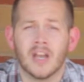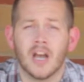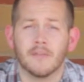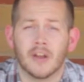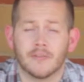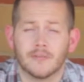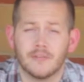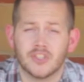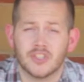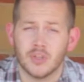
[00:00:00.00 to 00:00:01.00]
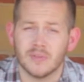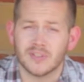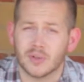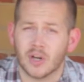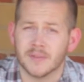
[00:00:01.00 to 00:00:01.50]
of
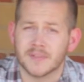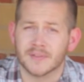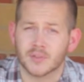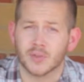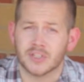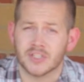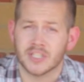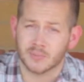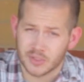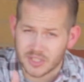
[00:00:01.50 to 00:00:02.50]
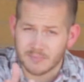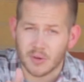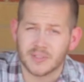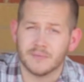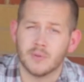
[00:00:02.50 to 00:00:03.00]
students who call themselves Christians, which is
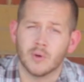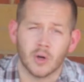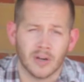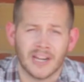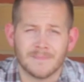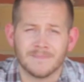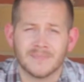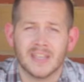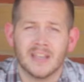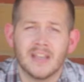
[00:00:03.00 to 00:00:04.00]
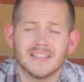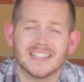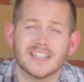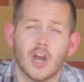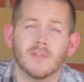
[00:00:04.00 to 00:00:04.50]
most of you all, right?
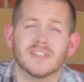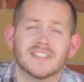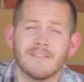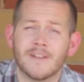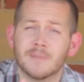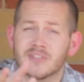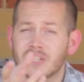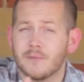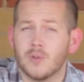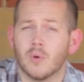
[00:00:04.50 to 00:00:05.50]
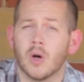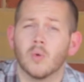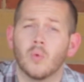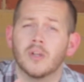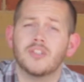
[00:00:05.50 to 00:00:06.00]
Says that over 75% of you
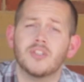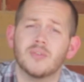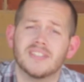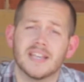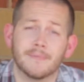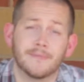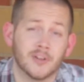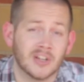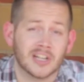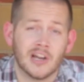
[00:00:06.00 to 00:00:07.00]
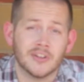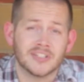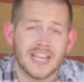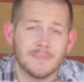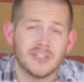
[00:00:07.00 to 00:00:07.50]
all, once you step foot on a college
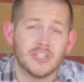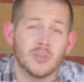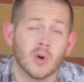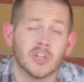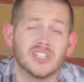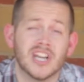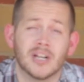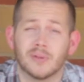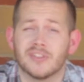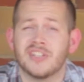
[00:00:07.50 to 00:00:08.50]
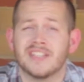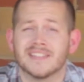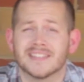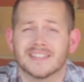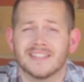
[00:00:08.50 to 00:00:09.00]
campus, you are done with
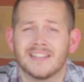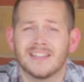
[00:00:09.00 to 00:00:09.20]
Jesus.